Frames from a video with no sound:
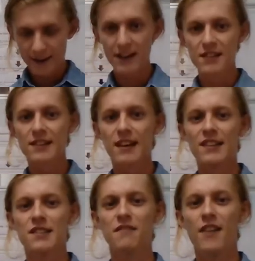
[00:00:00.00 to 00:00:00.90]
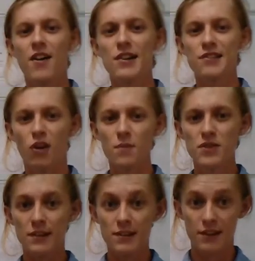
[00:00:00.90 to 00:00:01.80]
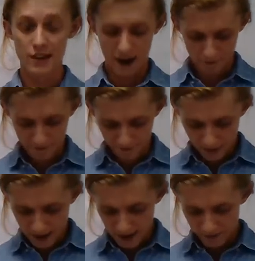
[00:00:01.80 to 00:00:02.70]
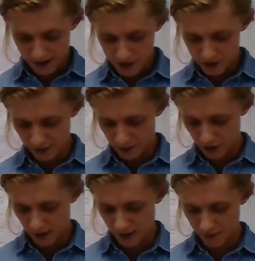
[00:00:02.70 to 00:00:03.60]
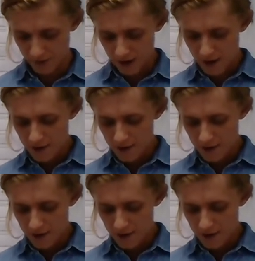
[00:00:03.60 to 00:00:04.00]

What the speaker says: let's discuss the various options that you have in relation to your child.